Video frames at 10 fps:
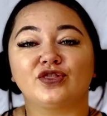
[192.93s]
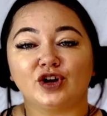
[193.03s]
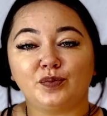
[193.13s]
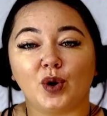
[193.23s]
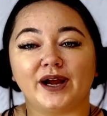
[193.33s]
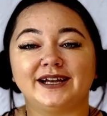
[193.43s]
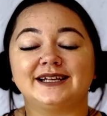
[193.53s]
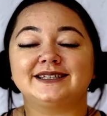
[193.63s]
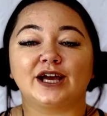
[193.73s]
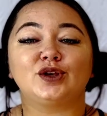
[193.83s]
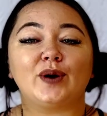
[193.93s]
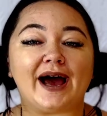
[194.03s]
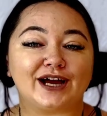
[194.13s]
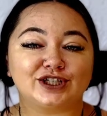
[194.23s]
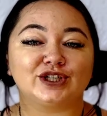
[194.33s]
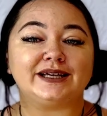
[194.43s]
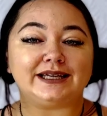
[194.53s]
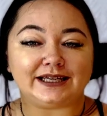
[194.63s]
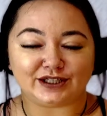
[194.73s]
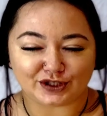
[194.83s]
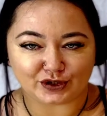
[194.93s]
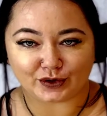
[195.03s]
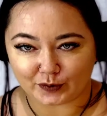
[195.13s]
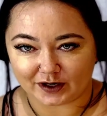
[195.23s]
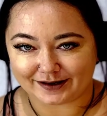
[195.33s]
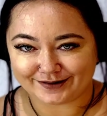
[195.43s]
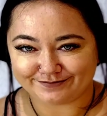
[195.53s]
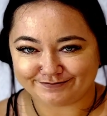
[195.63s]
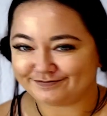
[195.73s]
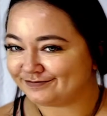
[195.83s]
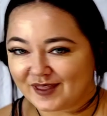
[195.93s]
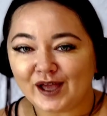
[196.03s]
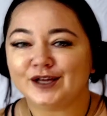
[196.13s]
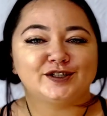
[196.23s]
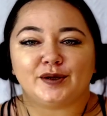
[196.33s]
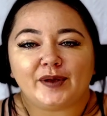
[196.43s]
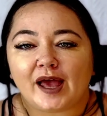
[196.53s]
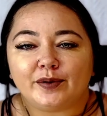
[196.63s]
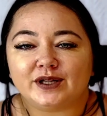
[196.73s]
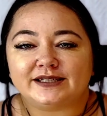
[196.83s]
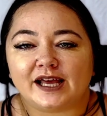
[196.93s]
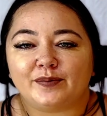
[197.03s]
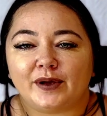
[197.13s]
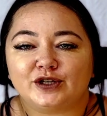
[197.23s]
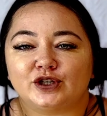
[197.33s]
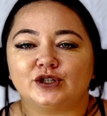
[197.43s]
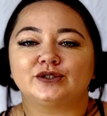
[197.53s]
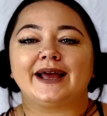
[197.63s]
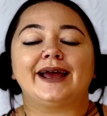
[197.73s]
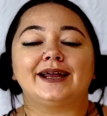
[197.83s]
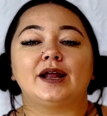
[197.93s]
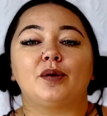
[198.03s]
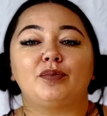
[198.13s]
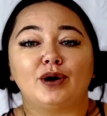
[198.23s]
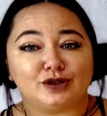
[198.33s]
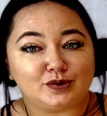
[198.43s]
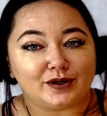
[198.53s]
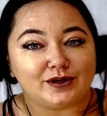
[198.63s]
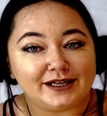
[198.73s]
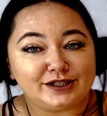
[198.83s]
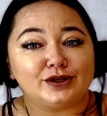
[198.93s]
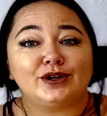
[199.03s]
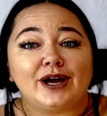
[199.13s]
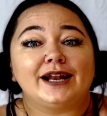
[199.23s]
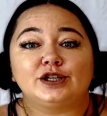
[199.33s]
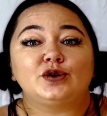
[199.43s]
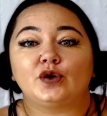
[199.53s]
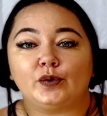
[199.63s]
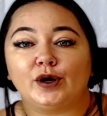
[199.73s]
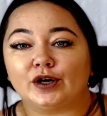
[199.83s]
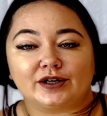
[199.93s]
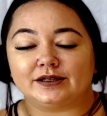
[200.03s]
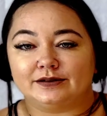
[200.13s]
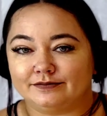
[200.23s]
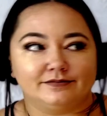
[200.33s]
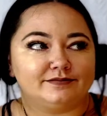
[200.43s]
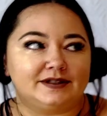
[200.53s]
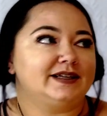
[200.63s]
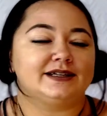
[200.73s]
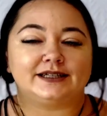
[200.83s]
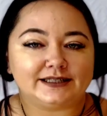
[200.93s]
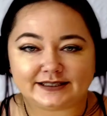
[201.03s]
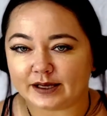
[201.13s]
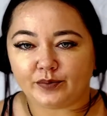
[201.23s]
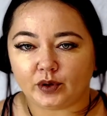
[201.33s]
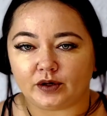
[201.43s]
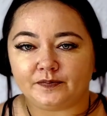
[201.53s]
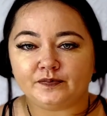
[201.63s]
third point is that you actually need to do the work. To be able to take pictures and post what you need to, you gotta do the work. Simple.